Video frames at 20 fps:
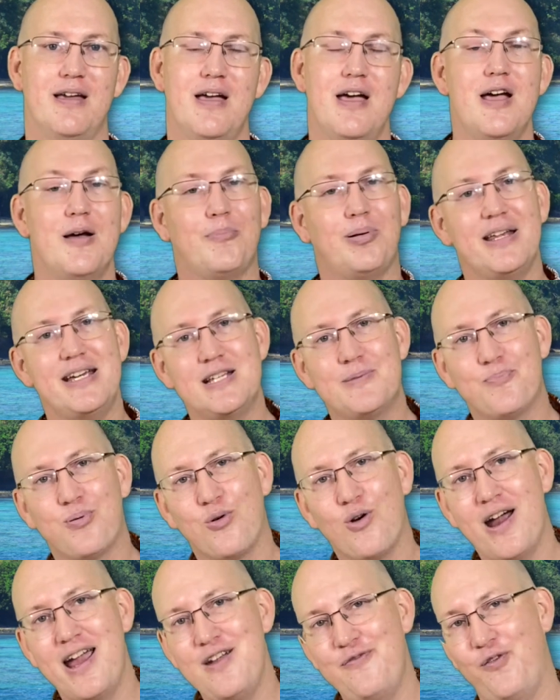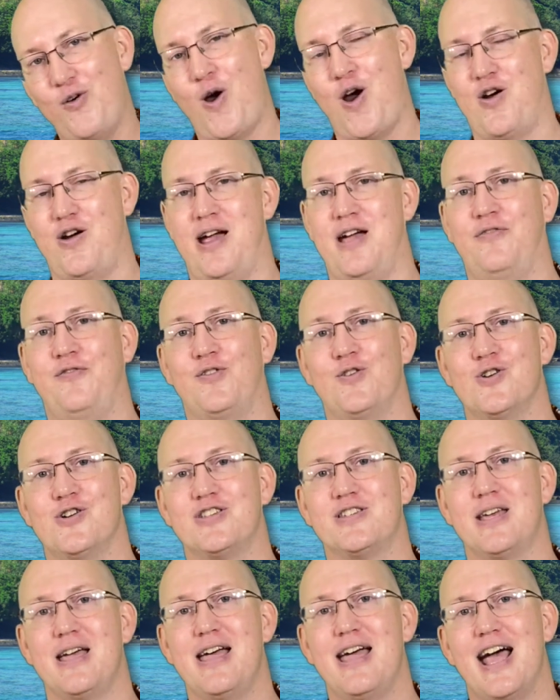Please pray for our
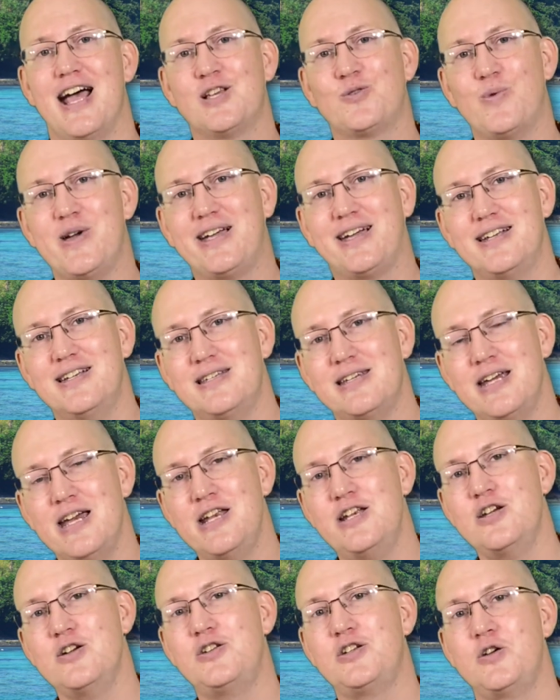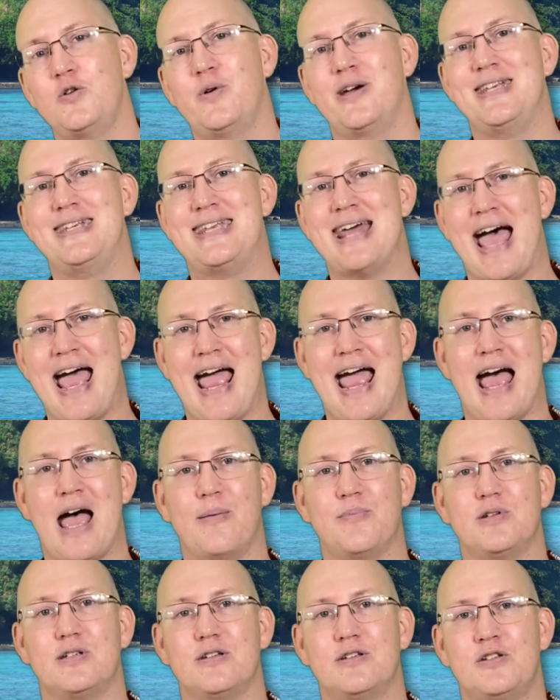efforts as we continue to
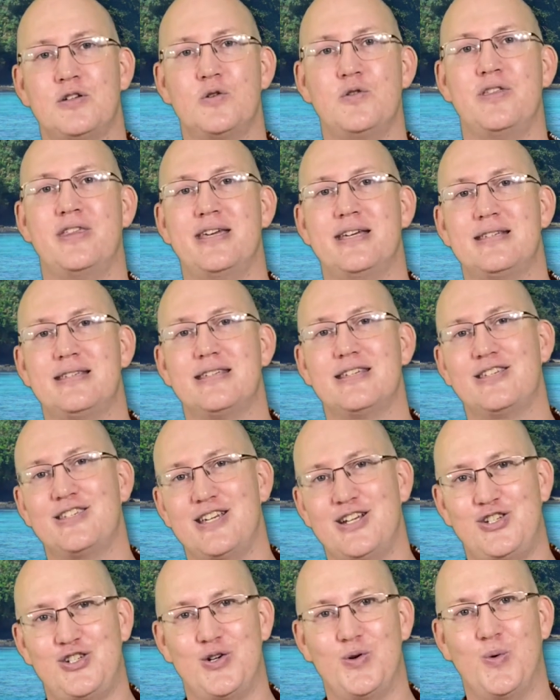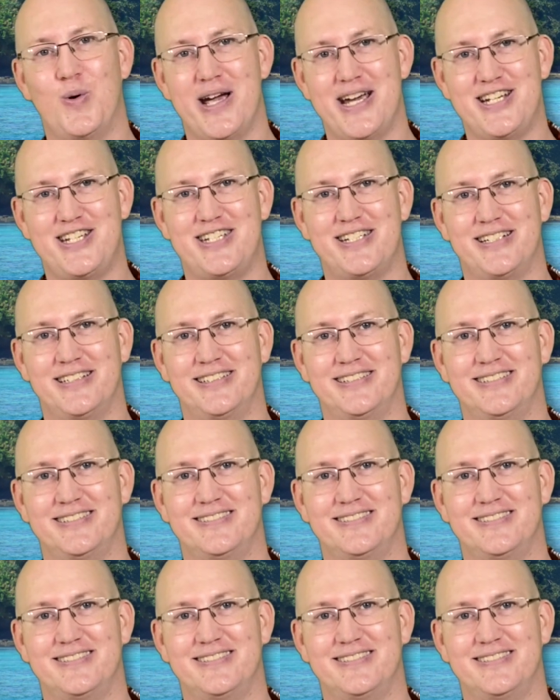adapt to this situation.